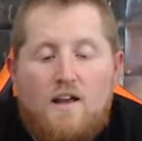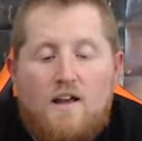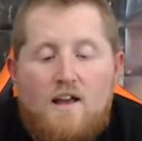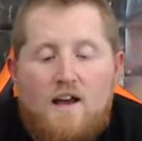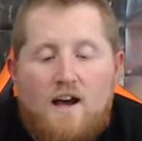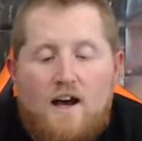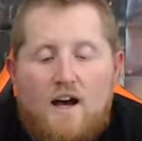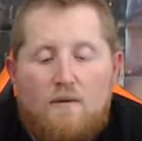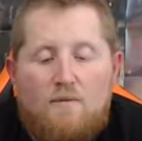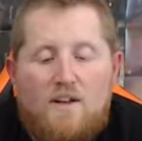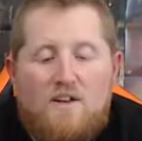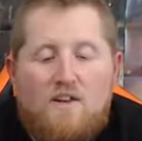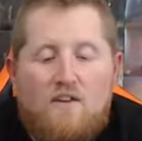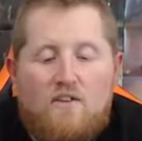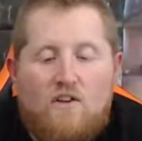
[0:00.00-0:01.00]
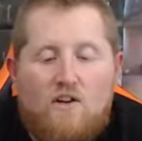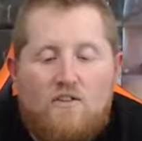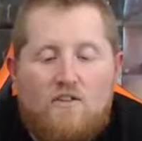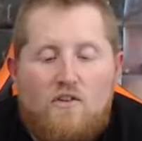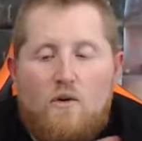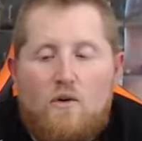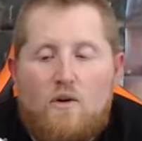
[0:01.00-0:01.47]
It does
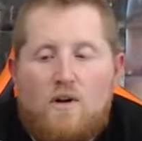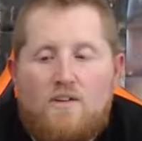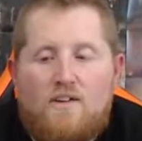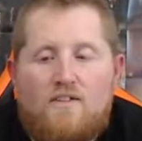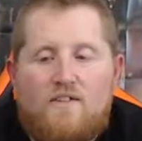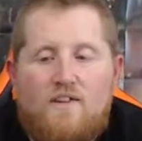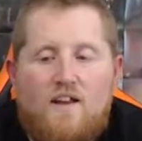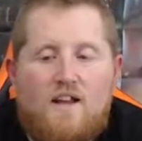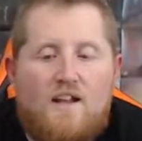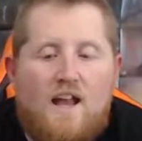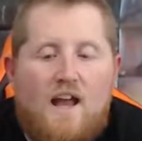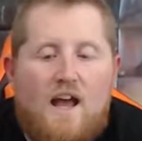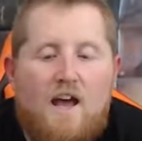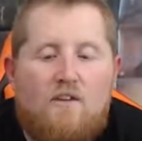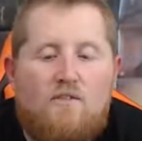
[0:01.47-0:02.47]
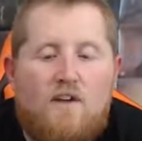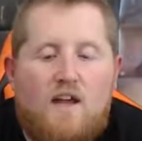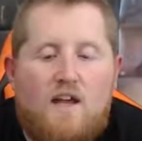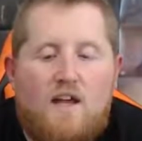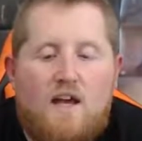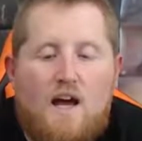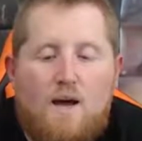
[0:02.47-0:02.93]
also on this end have
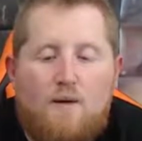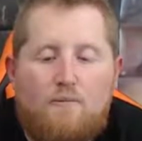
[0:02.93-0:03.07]
a a